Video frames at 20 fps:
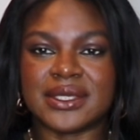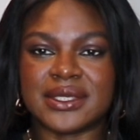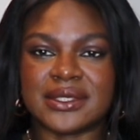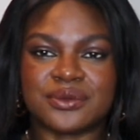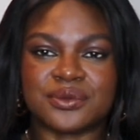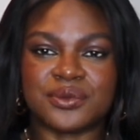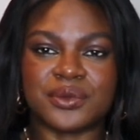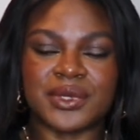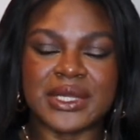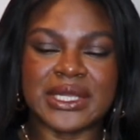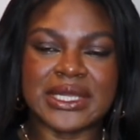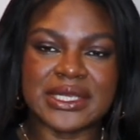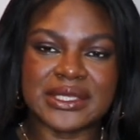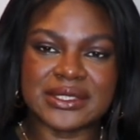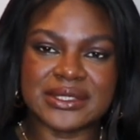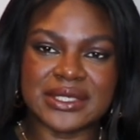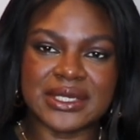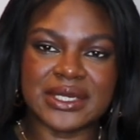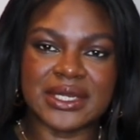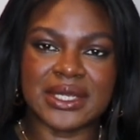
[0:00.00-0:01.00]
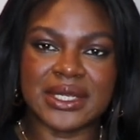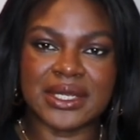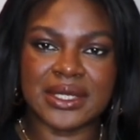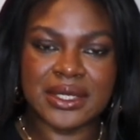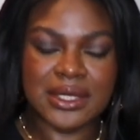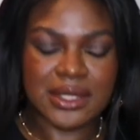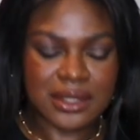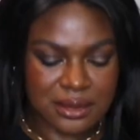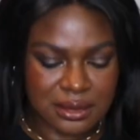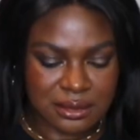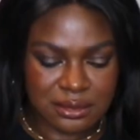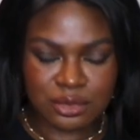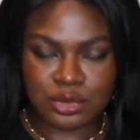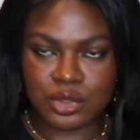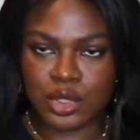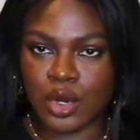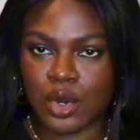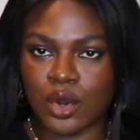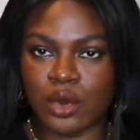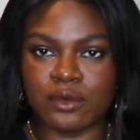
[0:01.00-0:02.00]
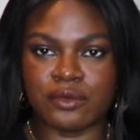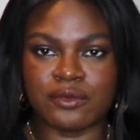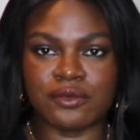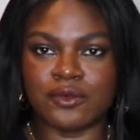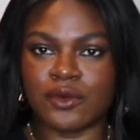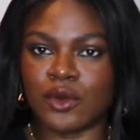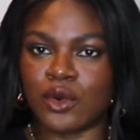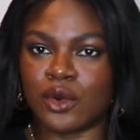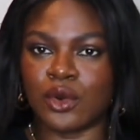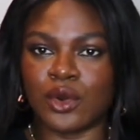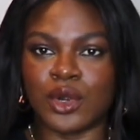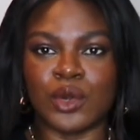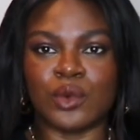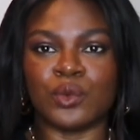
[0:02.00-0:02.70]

this will easily go for